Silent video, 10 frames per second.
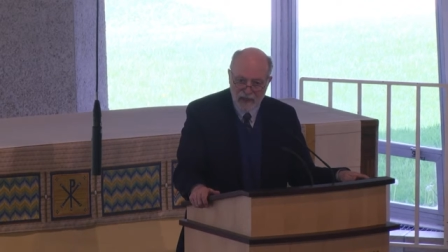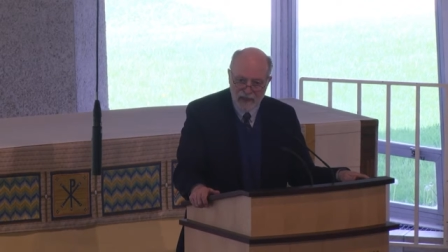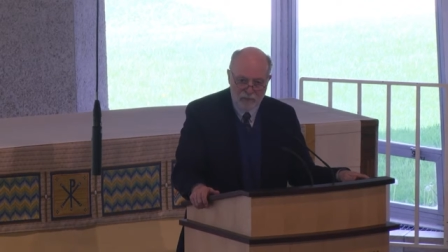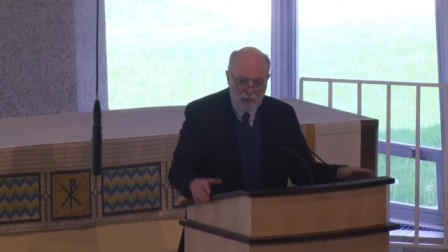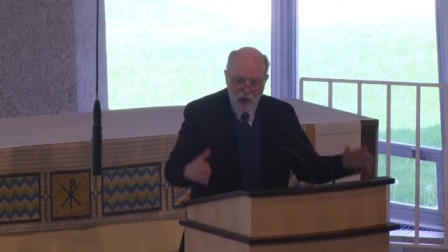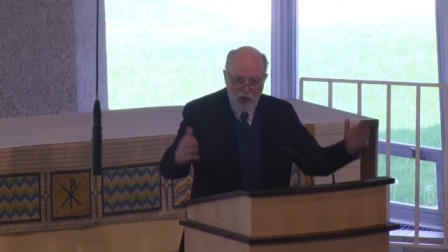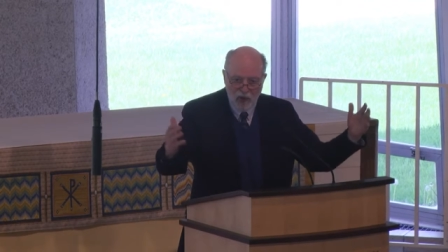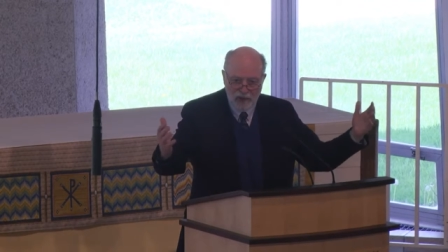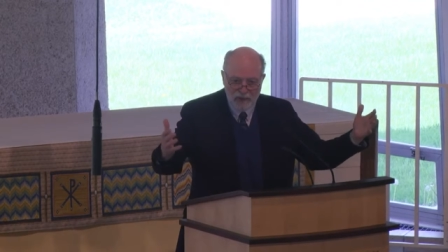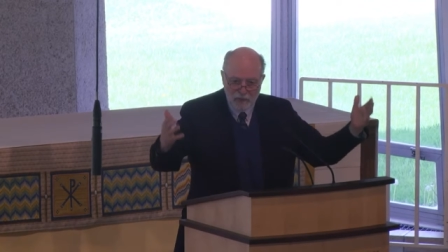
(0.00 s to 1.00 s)
And
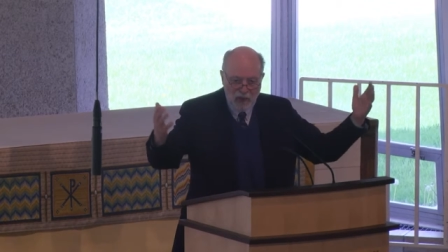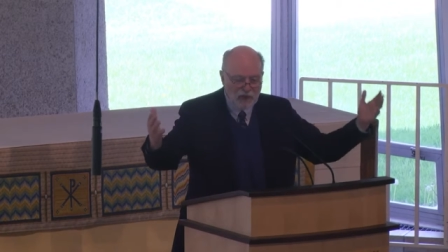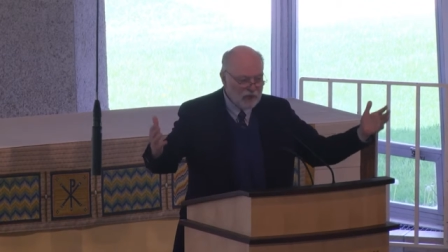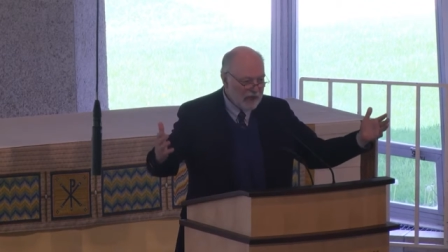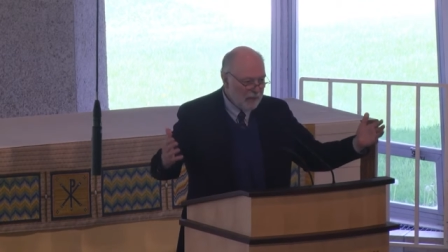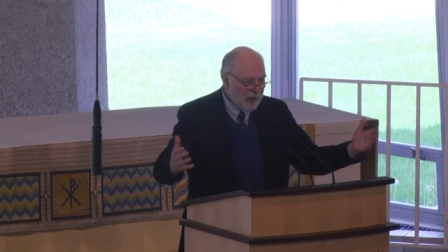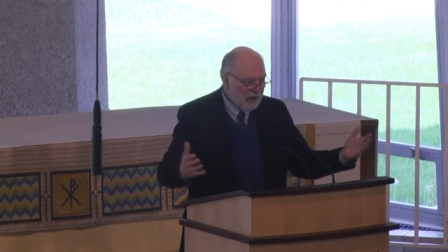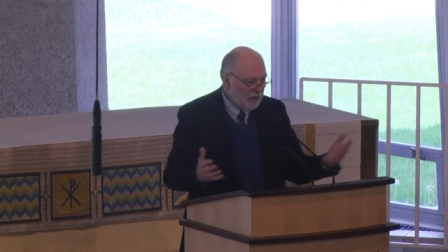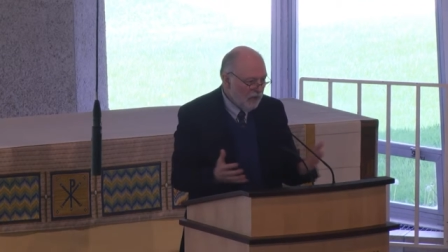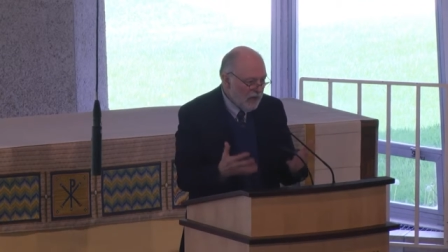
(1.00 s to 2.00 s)
Paul is mostly
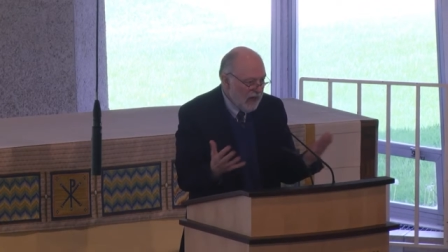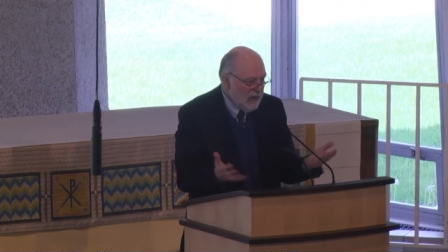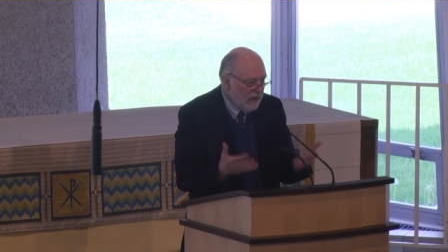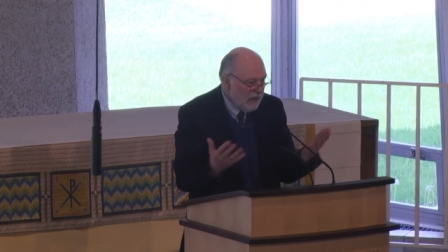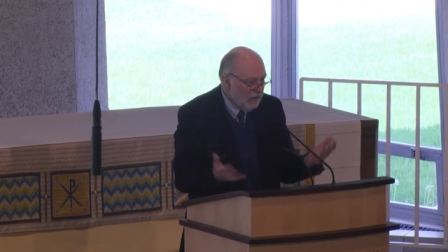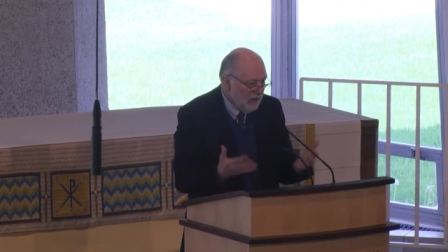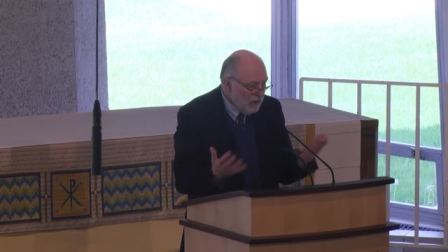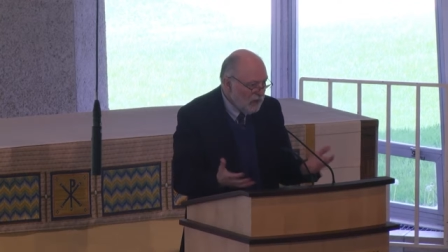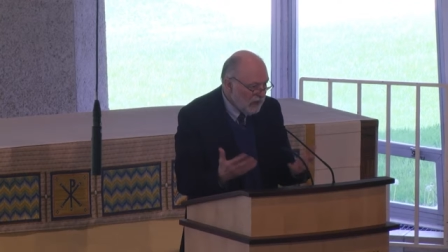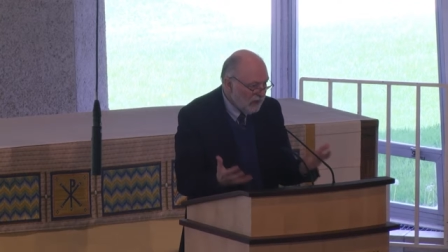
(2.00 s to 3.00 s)
about creating
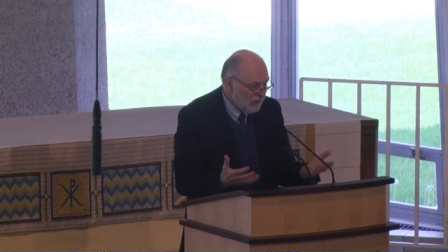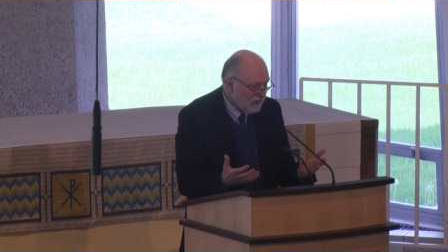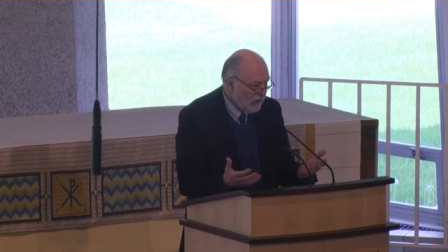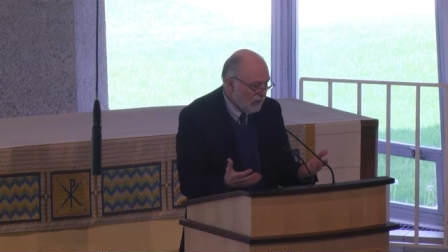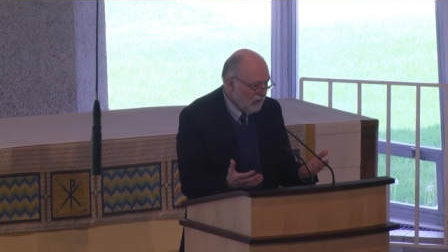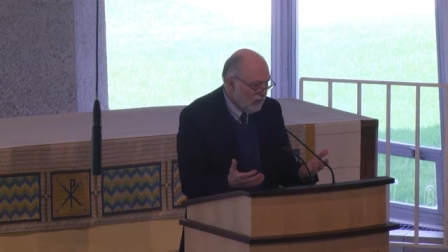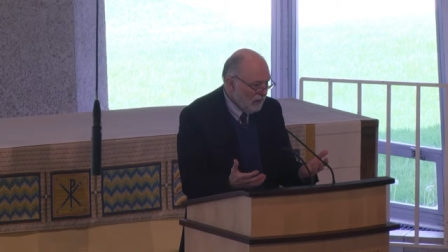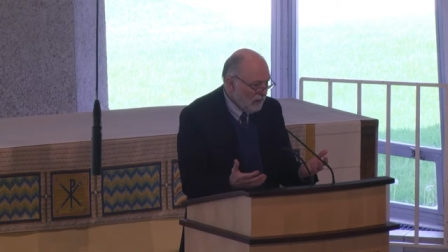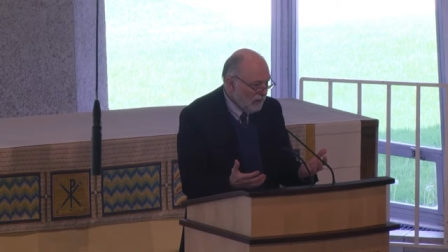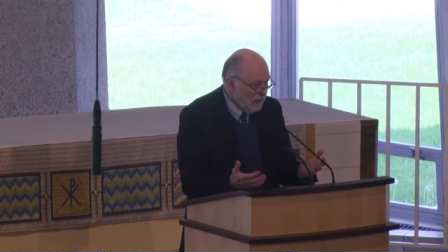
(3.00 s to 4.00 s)
communities
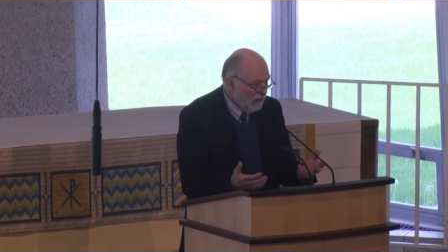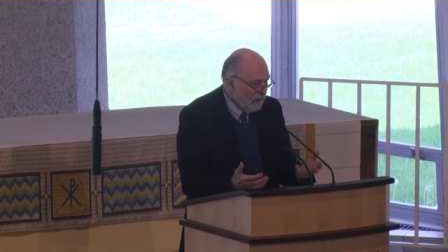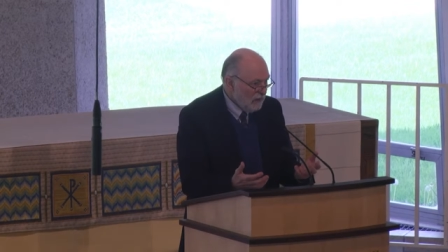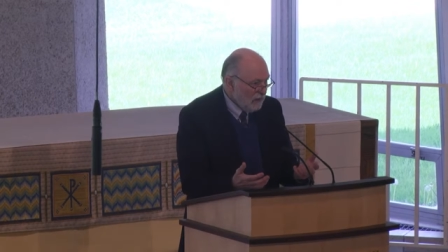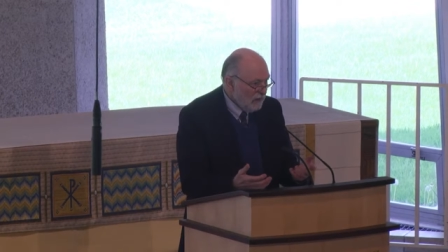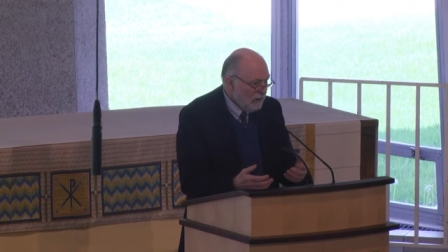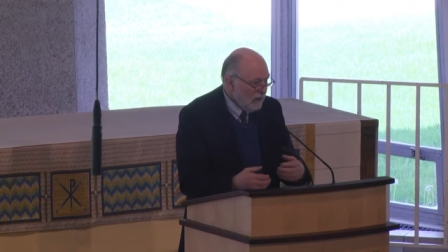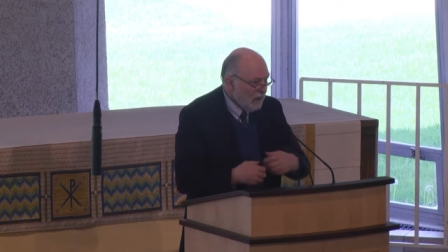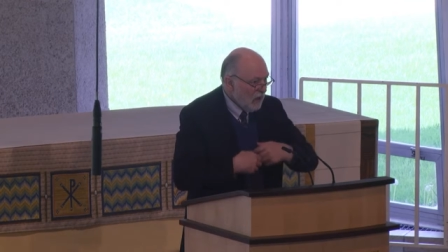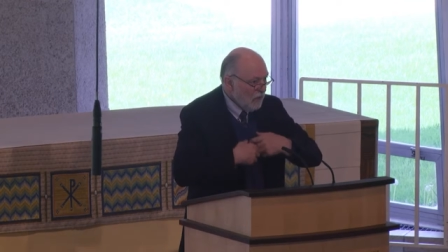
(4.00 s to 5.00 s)

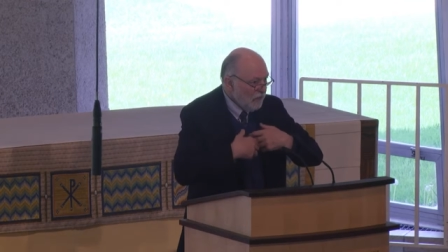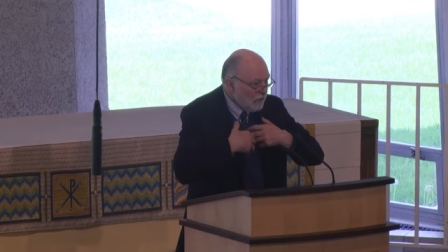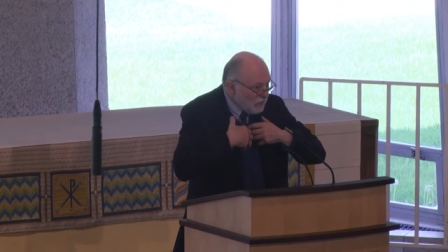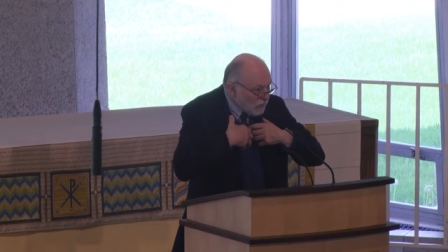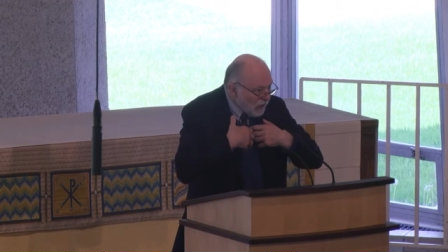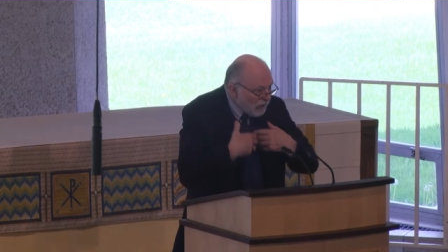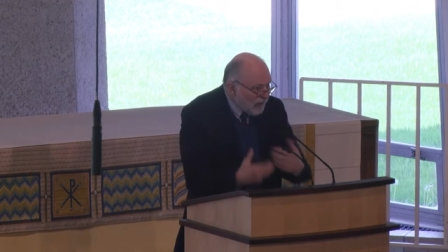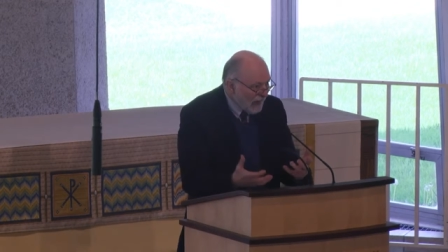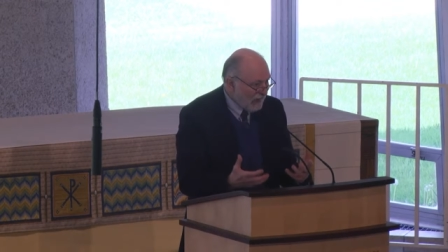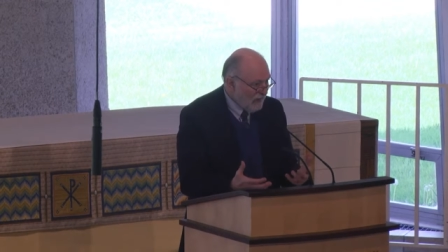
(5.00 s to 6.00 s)
that are
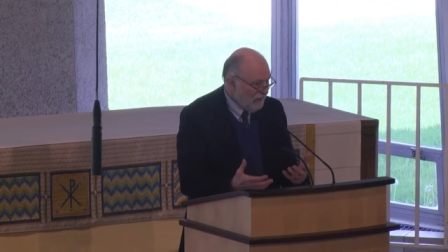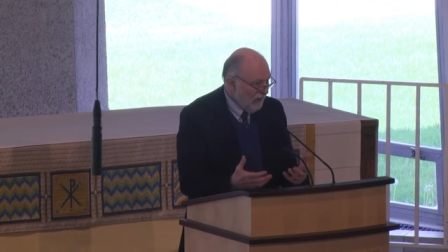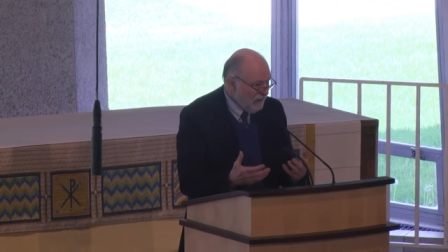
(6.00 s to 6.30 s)
reflective